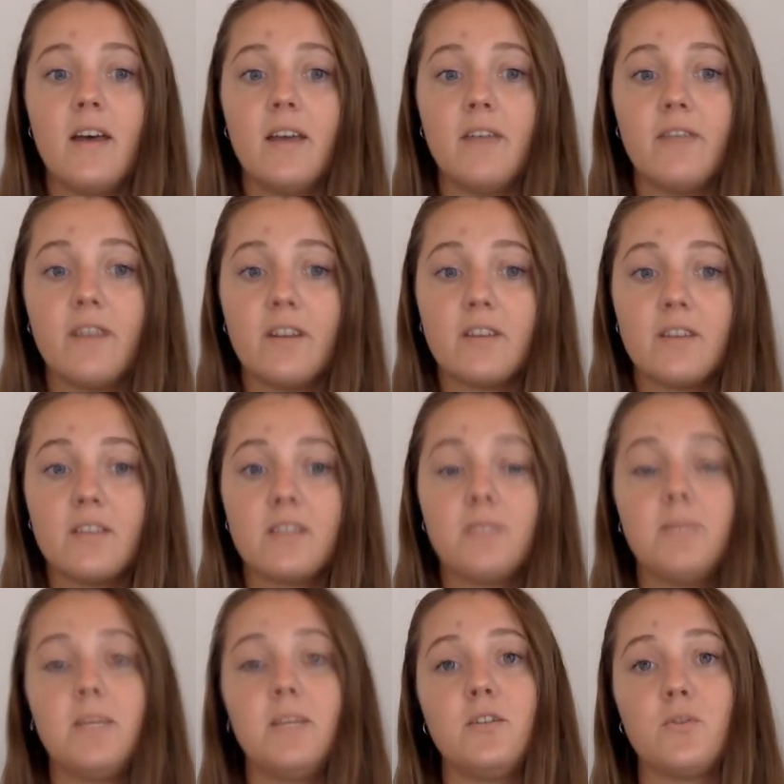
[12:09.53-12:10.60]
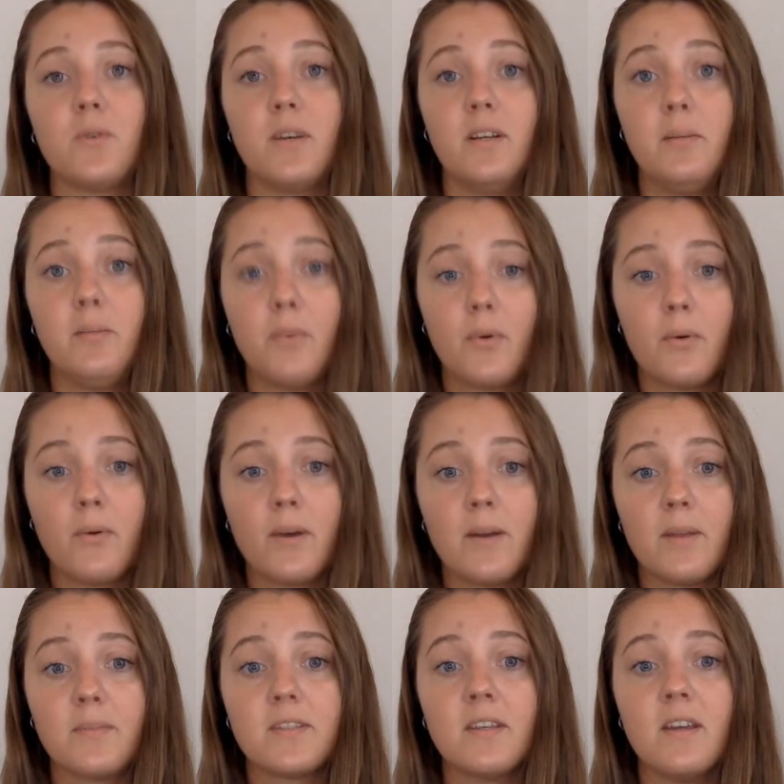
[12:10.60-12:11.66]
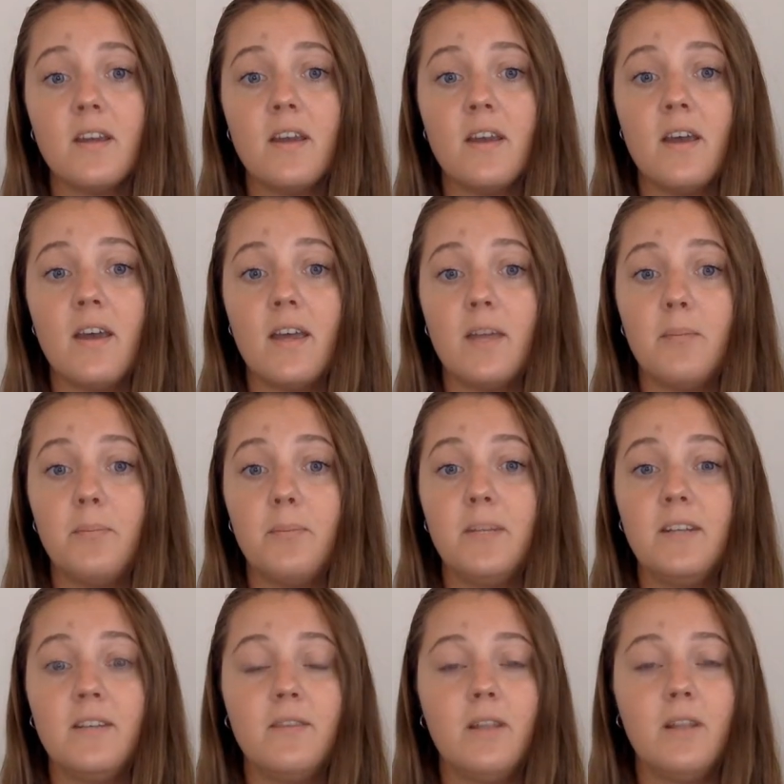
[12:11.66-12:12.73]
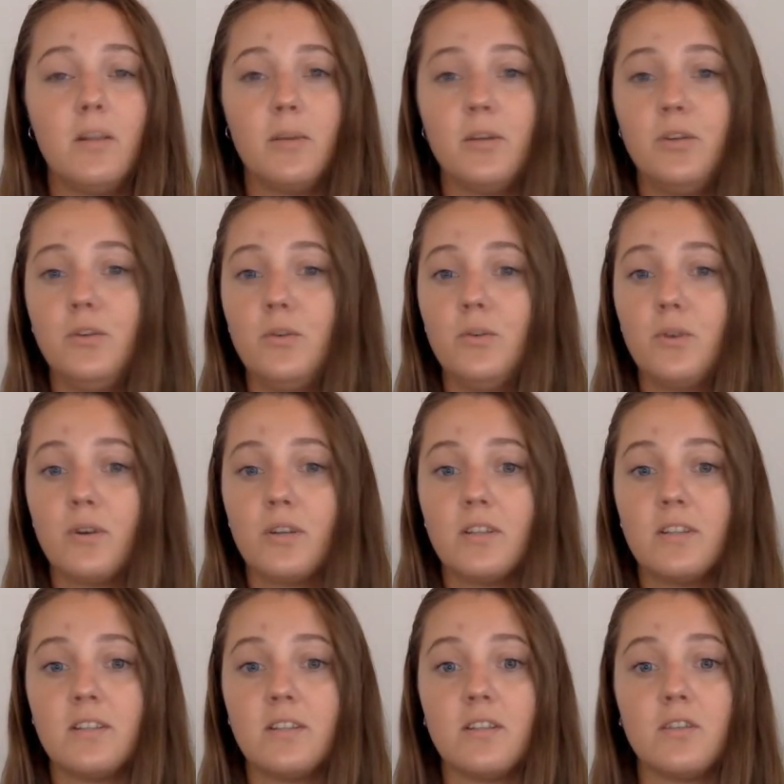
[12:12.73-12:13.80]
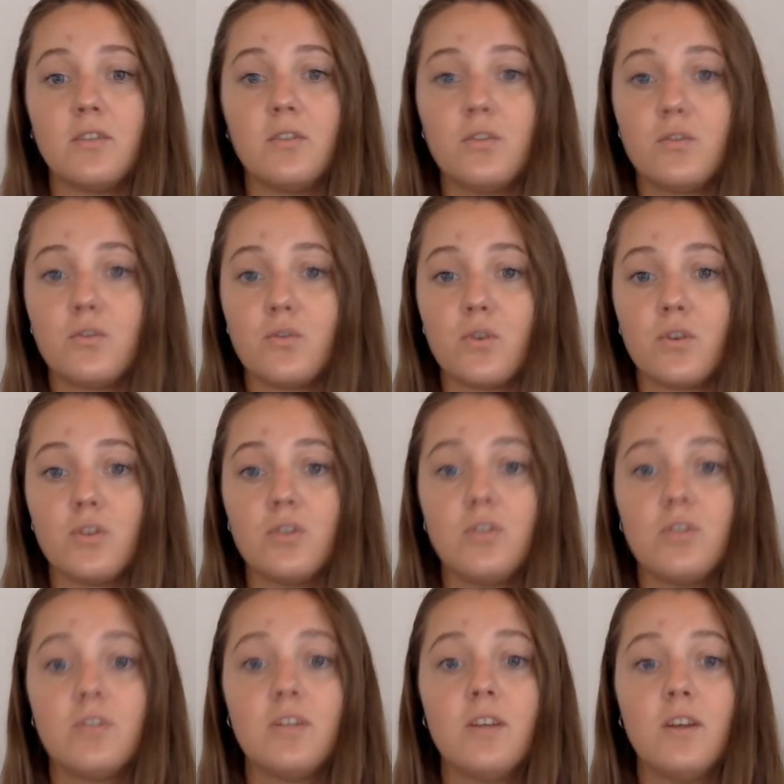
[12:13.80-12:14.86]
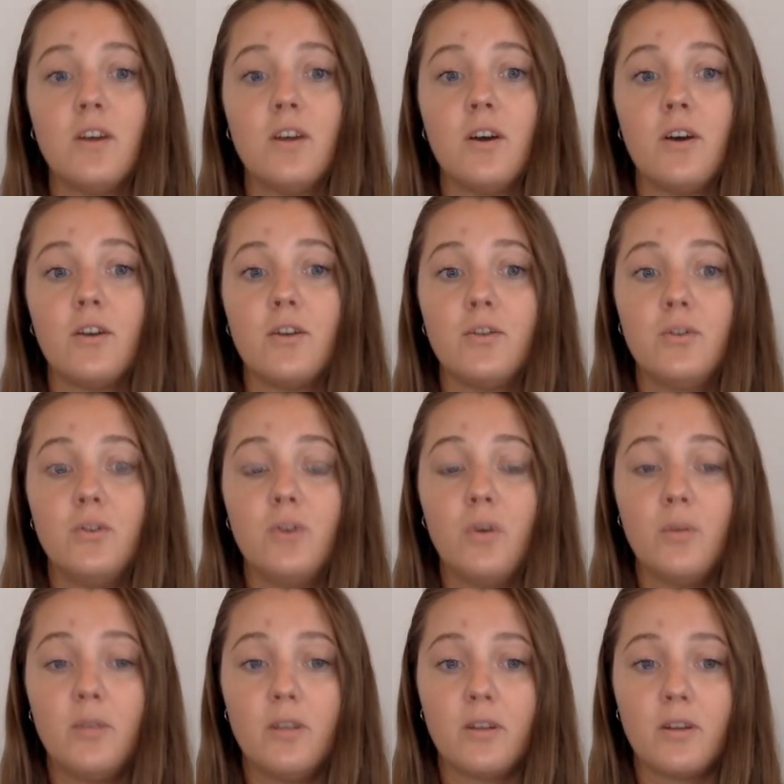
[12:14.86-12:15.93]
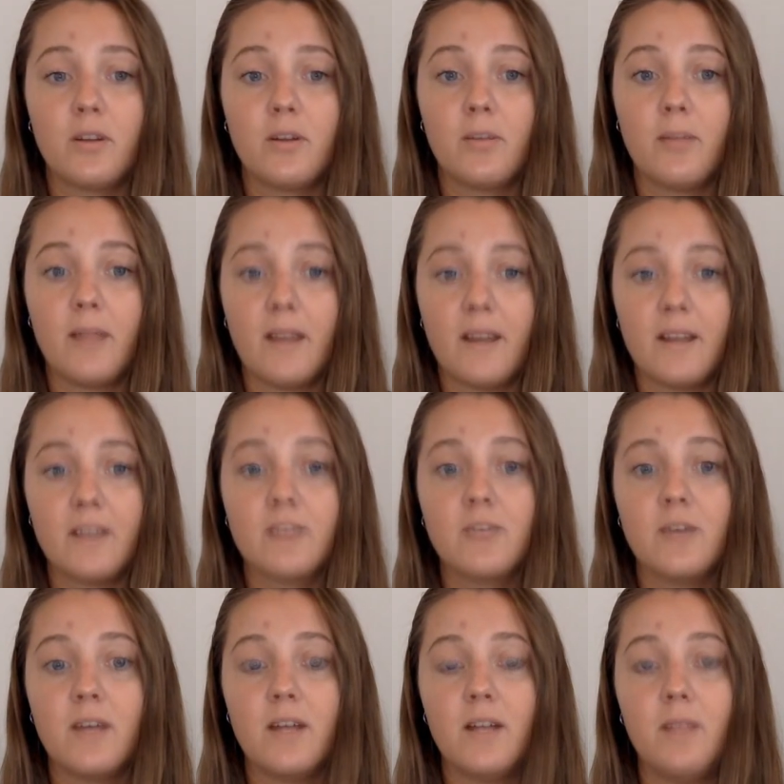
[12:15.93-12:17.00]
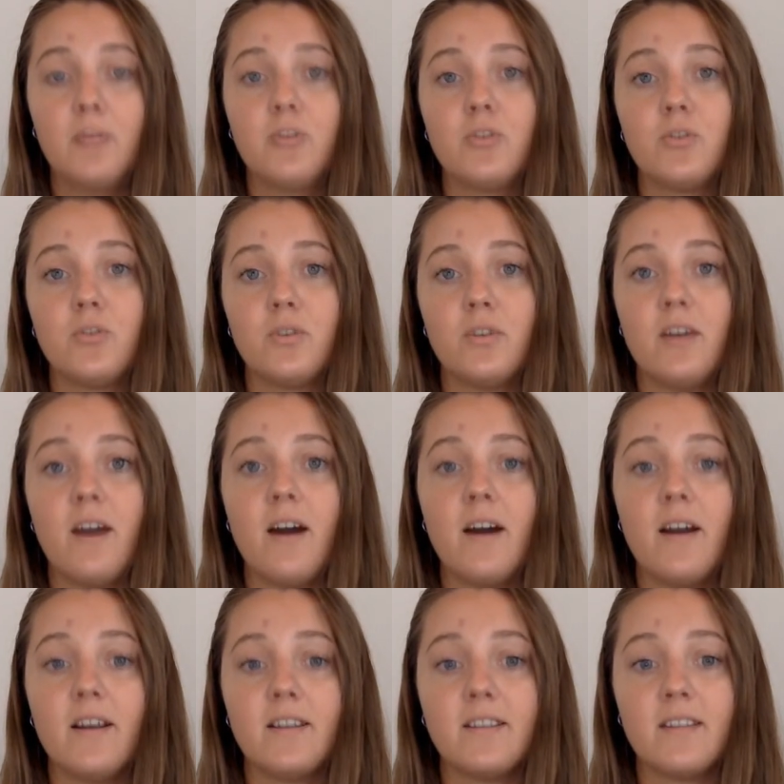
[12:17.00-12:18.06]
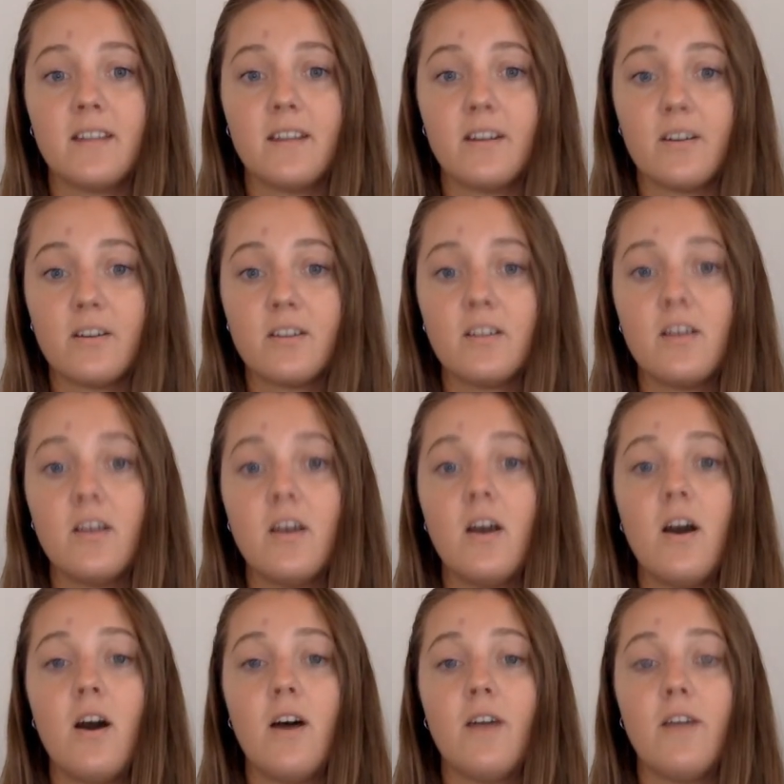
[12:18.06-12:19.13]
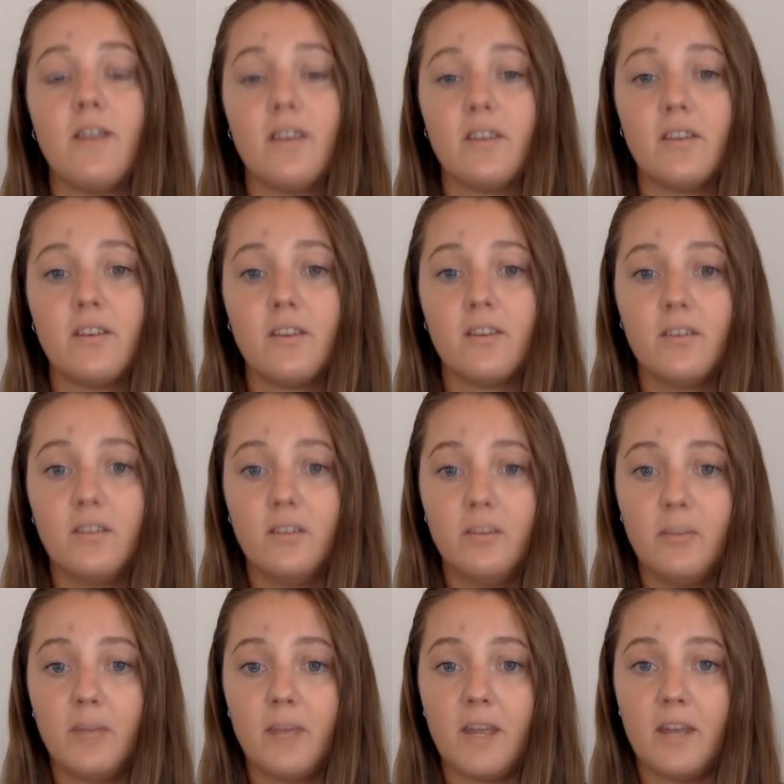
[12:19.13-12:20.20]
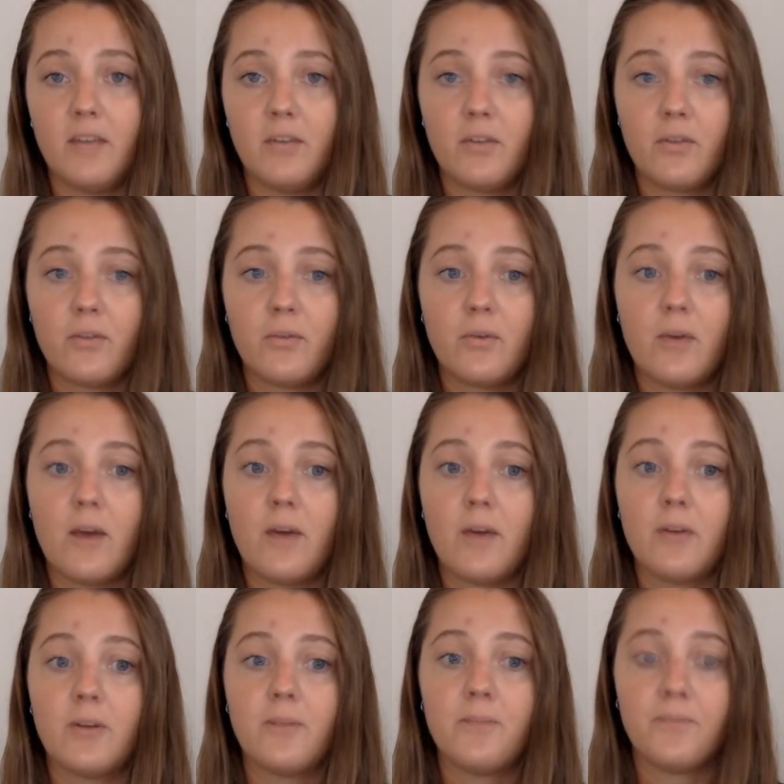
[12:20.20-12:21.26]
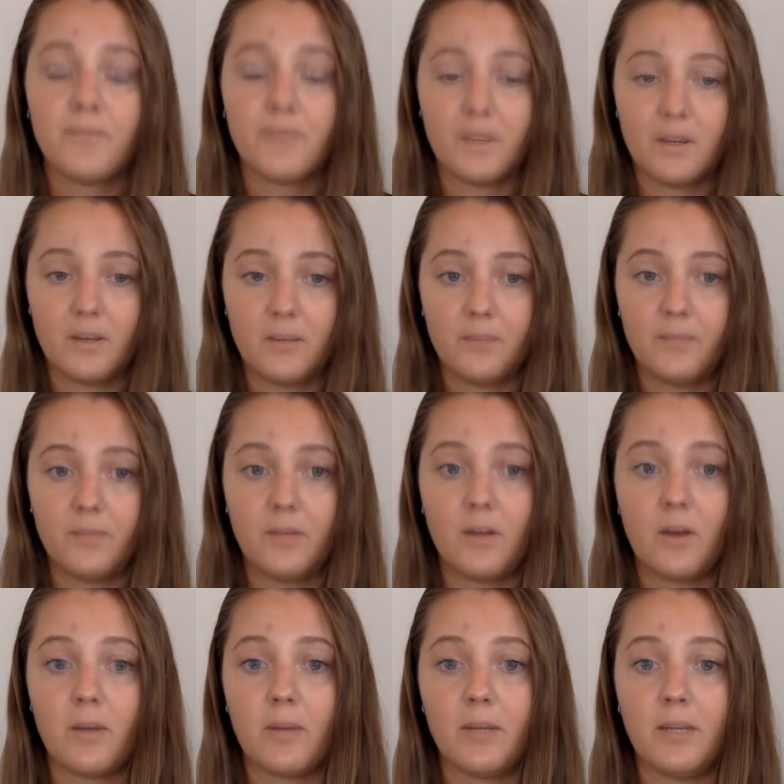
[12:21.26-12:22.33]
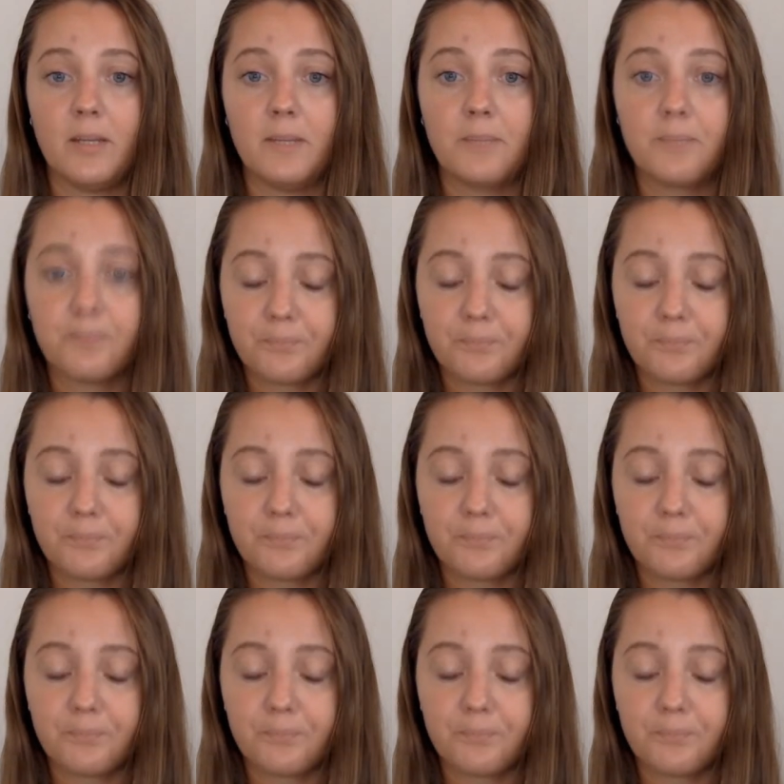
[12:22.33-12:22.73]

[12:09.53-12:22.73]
And Pfizer has made training programs and been developing new organizational structures to go beyond compliance to help ensure the highest standards of ethical behavior throughout the company.